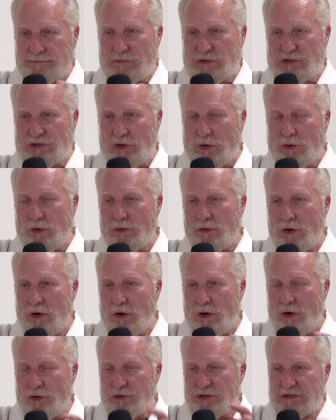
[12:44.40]
so
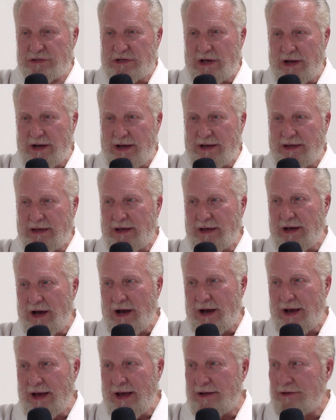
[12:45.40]
Oceanside
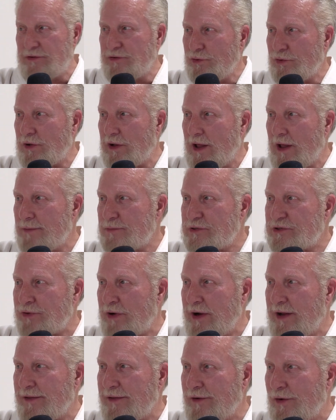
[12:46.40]
Aikikai had 2 clubs
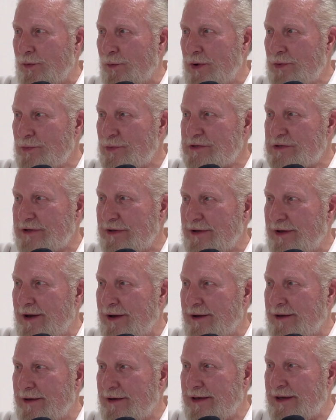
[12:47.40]
training there. One was
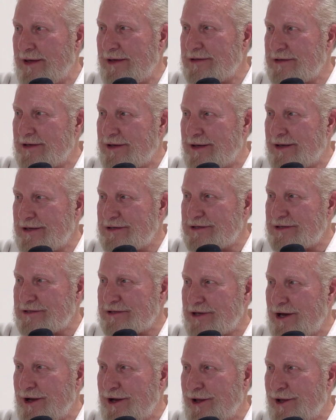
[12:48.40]
a Key
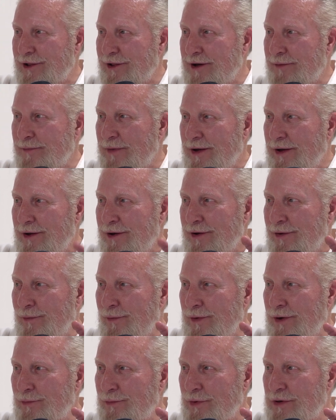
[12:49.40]
Society club,
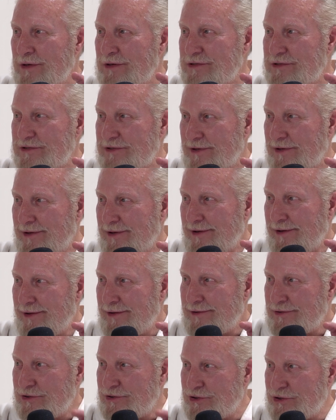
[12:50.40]
one was
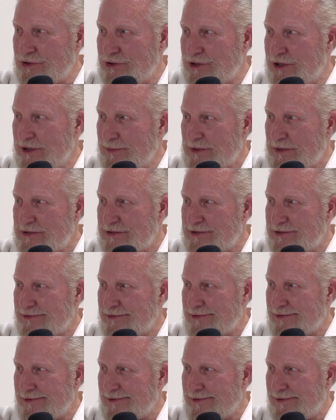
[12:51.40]
Chiba's
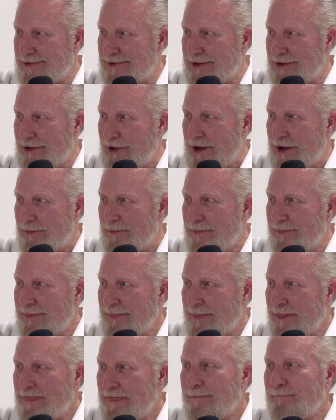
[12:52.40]
club.
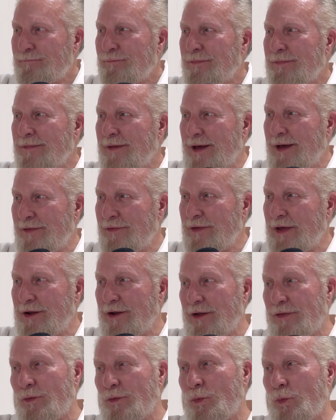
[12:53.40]
And then
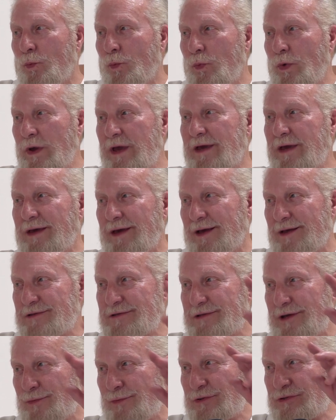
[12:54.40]
on the
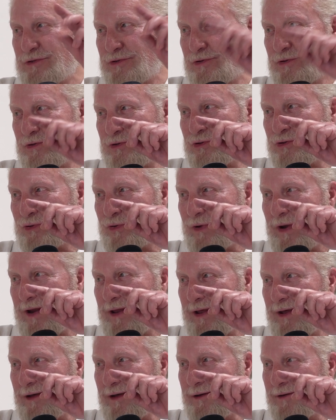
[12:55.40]
weekends, I was
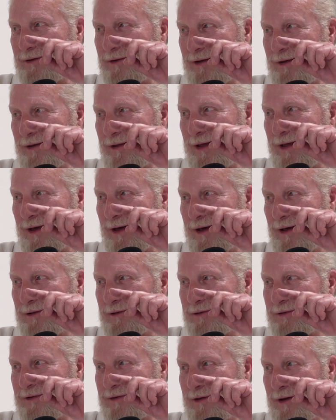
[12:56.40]
training
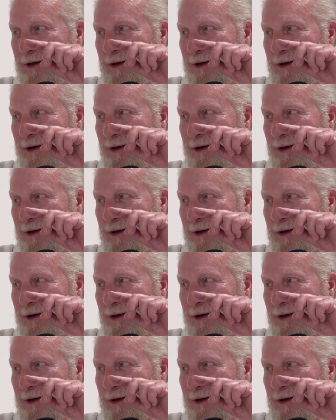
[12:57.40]
at